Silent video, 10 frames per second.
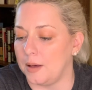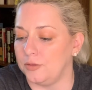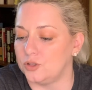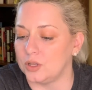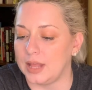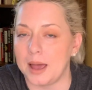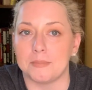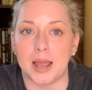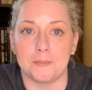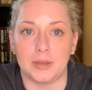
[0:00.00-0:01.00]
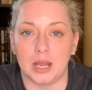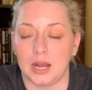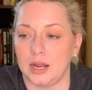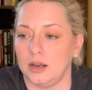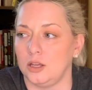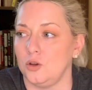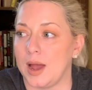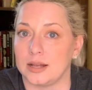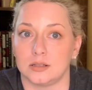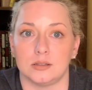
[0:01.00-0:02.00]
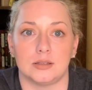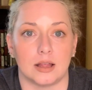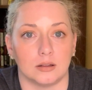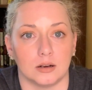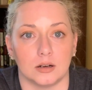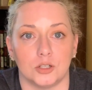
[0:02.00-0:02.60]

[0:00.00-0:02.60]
So that might mean you ask the seller